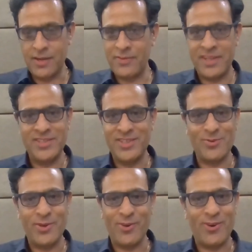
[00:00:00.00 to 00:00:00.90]
frenzy is
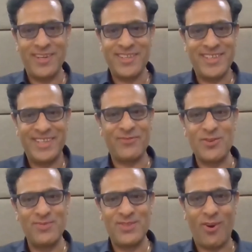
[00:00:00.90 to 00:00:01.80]
going on.
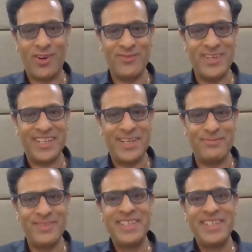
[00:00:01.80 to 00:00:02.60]
Soccer World Cup.